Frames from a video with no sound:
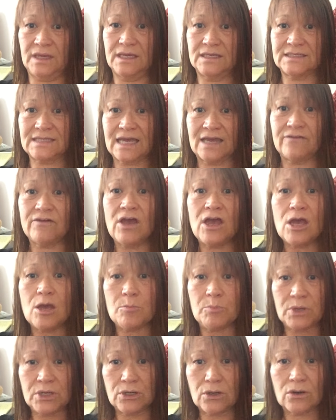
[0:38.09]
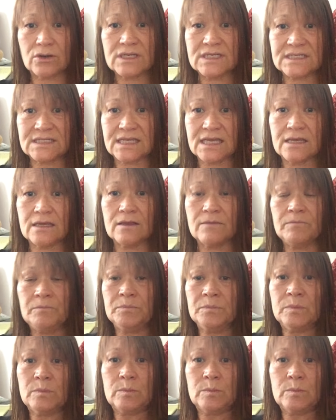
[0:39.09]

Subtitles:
me, is I've been noticing